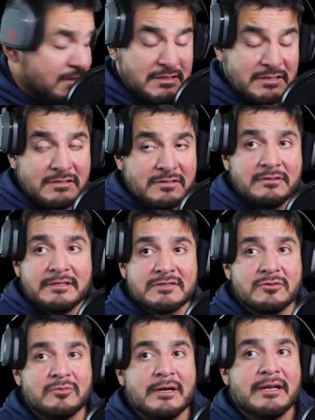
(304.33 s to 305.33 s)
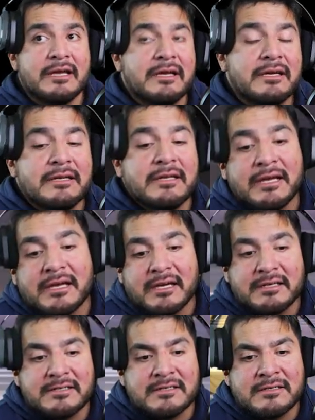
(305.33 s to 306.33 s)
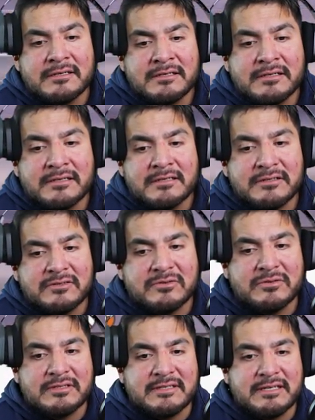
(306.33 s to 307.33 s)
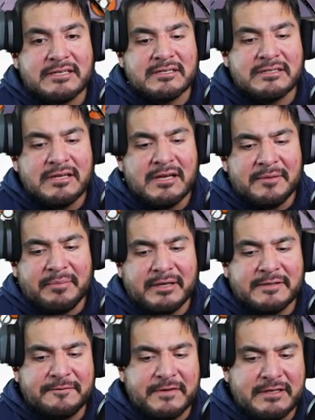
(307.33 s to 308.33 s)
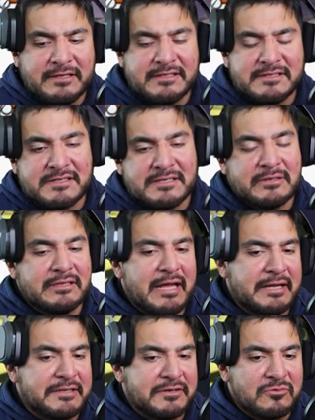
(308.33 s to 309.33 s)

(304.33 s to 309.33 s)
So let's go right ahead and do the deed by defeating this Team Galactic